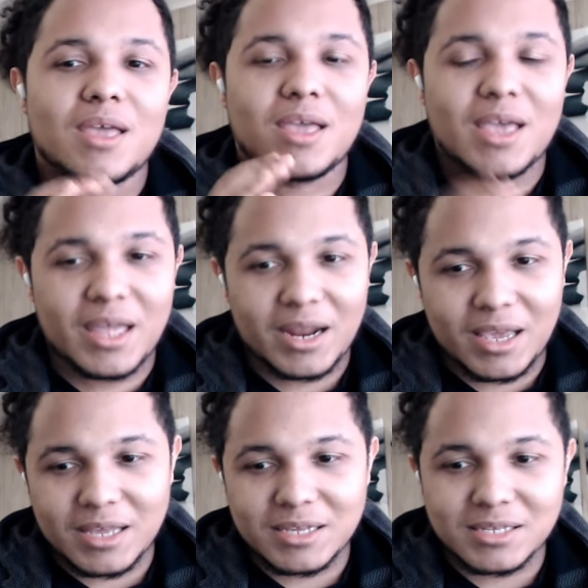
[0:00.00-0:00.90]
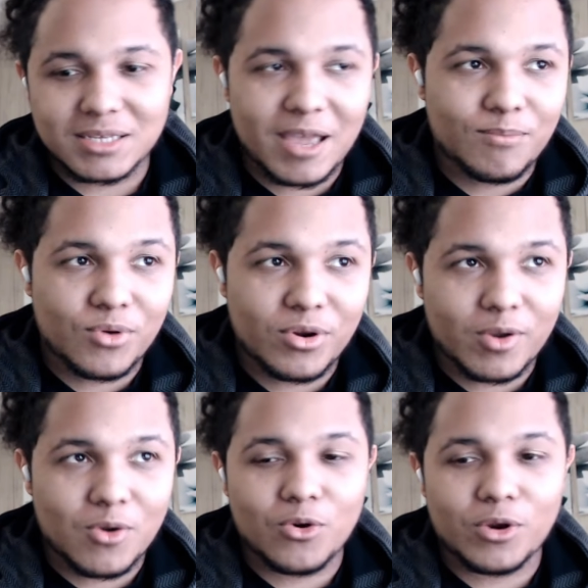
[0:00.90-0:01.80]
it is a
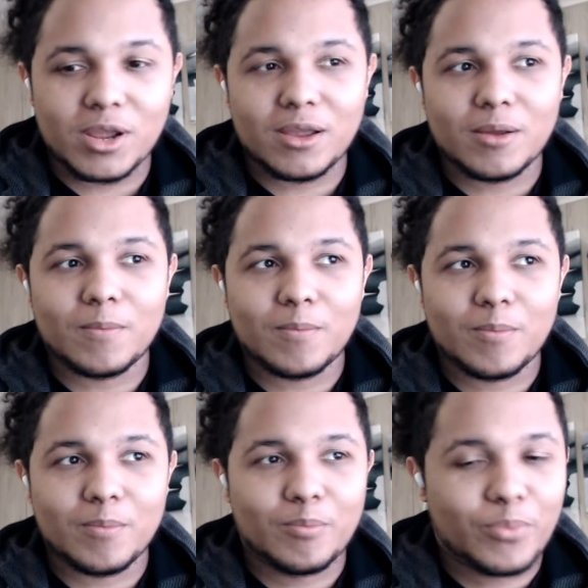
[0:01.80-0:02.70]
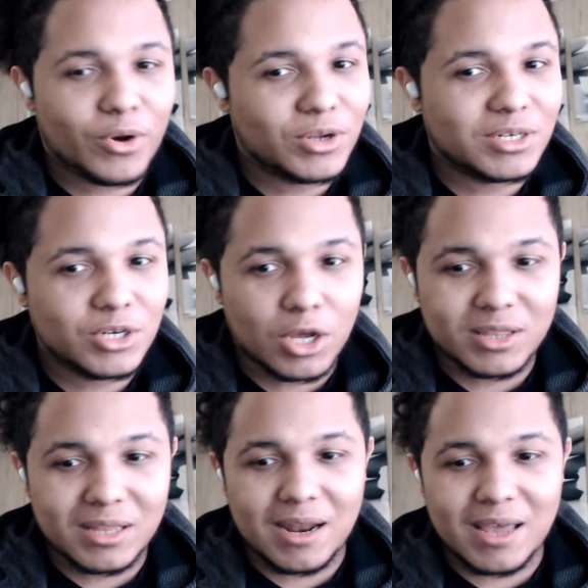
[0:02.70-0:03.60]
pre-recording, but
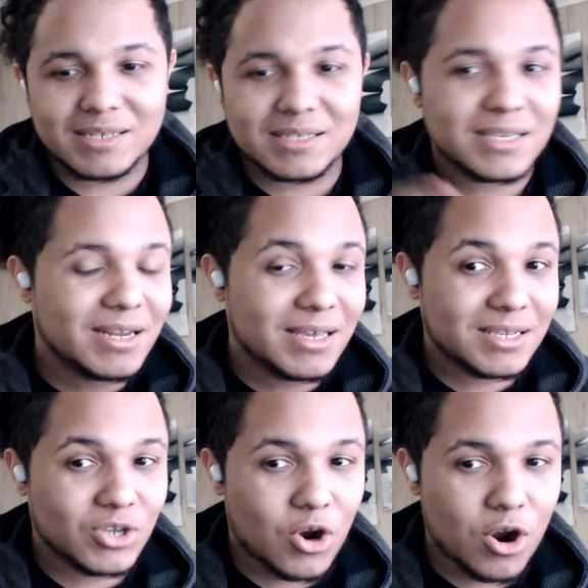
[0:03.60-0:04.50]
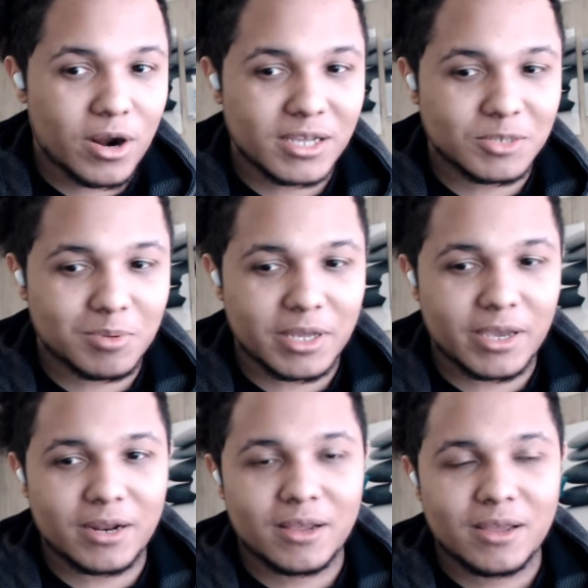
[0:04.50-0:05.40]
nonetheless it is Karna
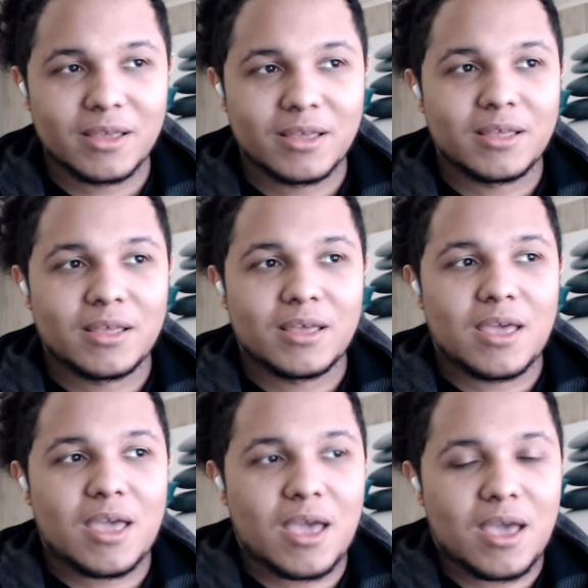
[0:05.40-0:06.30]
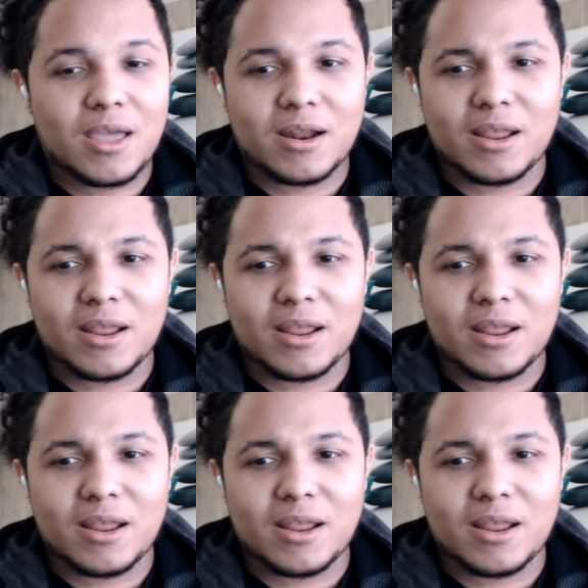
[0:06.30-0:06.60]
Explained. And